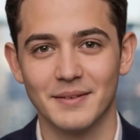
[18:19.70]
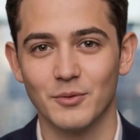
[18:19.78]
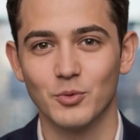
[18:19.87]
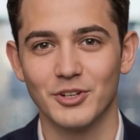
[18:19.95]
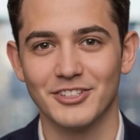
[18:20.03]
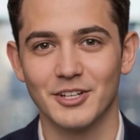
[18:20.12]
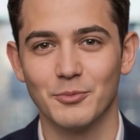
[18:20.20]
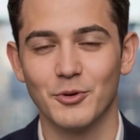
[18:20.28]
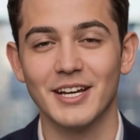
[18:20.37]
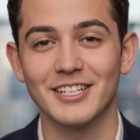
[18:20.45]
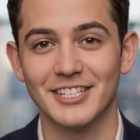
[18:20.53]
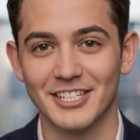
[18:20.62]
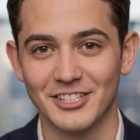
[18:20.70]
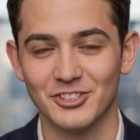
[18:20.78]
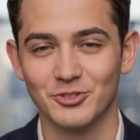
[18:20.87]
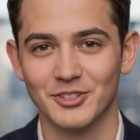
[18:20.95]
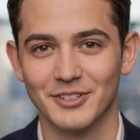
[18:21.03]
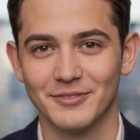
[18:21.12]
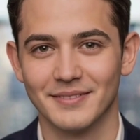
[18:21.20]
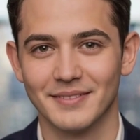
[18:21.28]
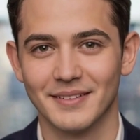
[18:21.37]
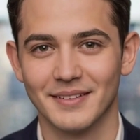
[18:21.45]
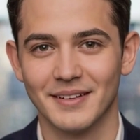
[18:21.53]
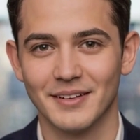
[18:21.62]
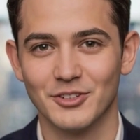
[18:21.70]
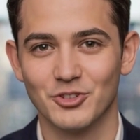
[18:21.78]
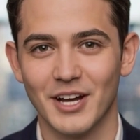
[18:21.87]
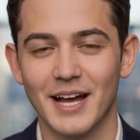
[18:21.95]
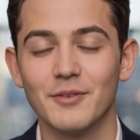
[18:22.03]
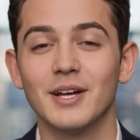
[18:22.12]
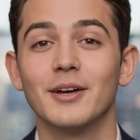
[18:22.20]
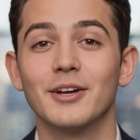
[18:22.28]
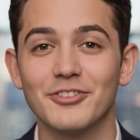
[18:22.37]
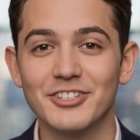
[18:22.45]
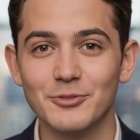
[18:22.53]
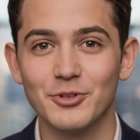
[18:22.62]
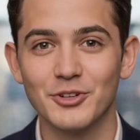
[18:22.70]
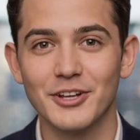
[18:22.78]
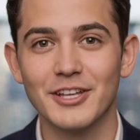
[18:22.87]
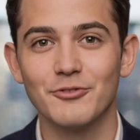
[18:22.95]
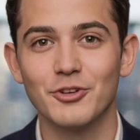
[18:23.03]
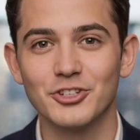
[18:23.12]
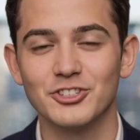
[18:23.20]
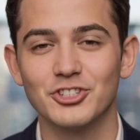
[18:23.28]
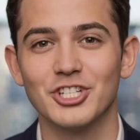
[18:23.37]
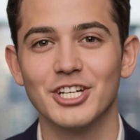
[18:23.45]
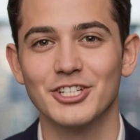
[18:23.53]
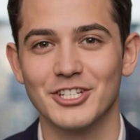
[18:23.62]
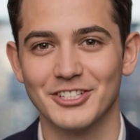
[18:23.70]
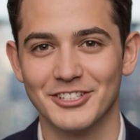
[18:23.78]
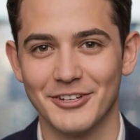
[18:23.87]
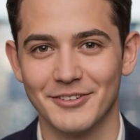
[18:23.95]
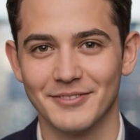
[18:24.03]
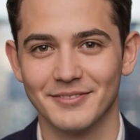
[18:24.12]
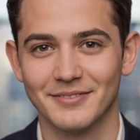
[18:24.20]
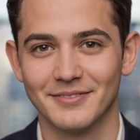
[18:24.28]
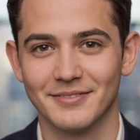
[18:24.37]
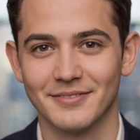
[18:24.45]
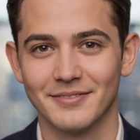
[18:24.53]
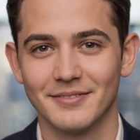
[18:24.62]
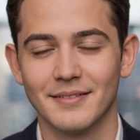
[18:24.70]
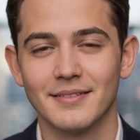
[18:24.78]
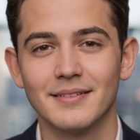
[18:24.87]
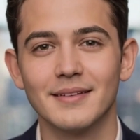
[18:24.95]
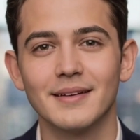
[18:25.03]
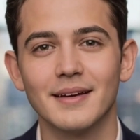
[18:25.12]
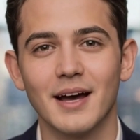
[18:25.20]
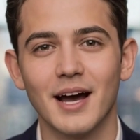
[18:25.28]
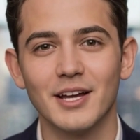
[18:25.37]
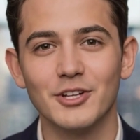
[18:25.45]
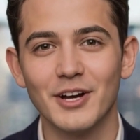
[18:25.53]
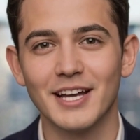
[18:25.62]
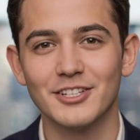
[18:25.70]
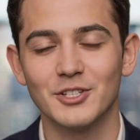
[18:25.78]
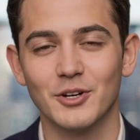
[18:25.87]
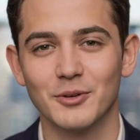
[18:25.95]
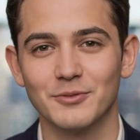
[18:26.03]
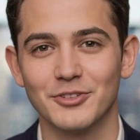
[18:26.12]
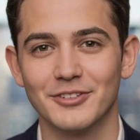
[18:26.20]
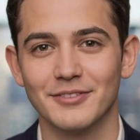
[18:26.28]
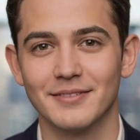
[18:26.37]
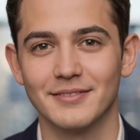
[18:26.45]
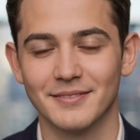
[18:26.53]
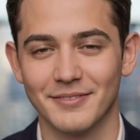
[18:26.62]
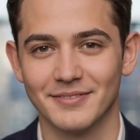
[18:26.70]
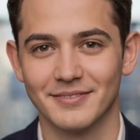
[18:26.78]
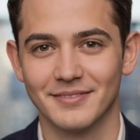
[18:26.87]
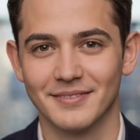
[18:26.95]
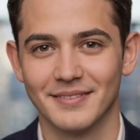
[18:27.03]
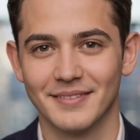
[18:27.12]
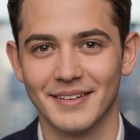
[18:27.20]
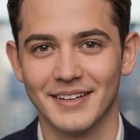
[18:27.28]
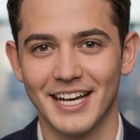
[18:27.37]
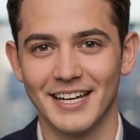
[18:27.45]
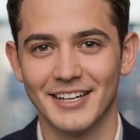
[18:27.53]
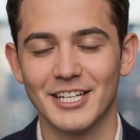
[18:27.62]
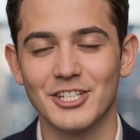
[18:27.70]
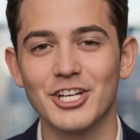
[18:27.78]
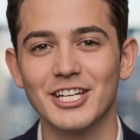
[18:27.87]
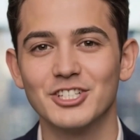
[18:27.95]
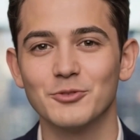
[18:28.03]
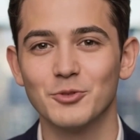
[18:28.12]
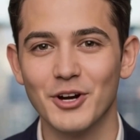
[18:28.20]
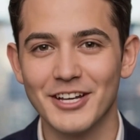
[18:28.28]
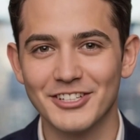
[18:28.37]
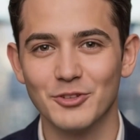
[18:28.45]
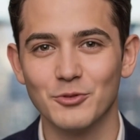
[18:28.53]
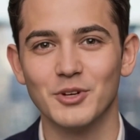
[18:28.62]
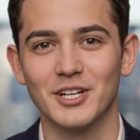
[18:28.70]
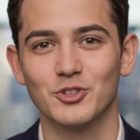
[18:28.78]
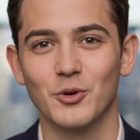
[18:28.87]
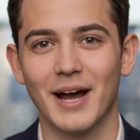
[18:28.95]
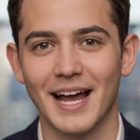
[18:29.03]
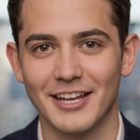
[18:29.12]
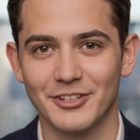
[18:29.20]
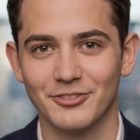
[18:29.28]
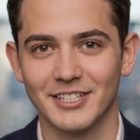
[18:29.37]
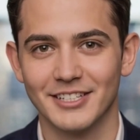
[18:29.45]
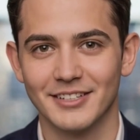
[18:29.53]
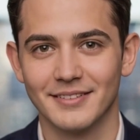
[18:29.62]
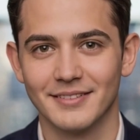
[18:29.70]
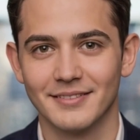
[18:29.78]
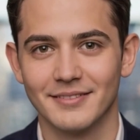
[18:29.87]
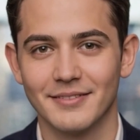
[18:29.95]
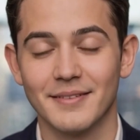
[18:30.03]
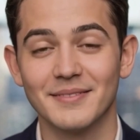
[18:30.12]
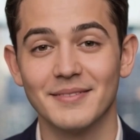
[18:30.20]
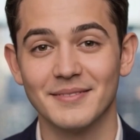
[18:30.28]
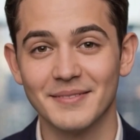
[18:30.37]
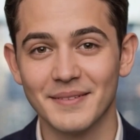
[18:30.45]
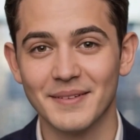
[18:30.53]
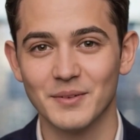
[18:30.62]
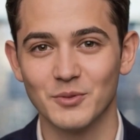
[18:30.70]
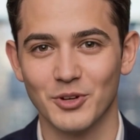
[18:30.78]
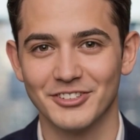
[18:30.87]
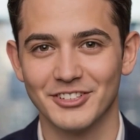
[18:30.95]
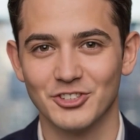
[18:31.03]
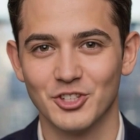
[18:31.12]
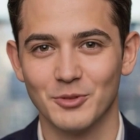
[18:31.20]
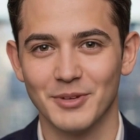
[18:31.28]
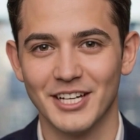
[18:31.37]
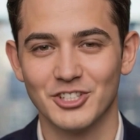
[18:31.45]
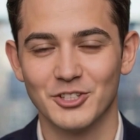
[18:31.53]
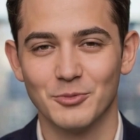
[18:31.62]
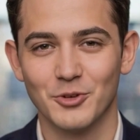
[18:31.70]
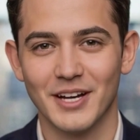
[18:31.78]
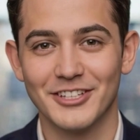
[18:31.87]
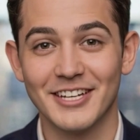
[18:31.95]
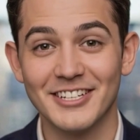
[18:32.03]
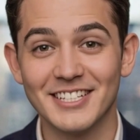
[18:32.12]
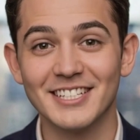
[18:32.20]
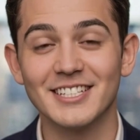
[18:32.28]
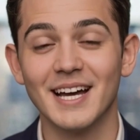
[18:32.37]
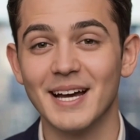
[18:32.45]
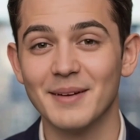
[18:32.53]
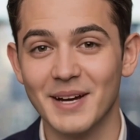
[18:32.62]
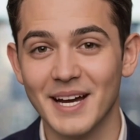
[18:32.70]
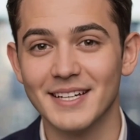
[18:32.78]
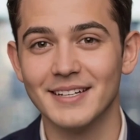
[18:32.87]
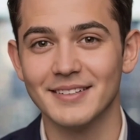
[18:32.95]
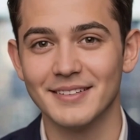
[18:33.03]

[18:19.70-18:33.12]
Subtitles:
What's their pricing history? Track record of stability versus changes. Contract terms. Can they change pricing retroactively? What's the termination process and timeline?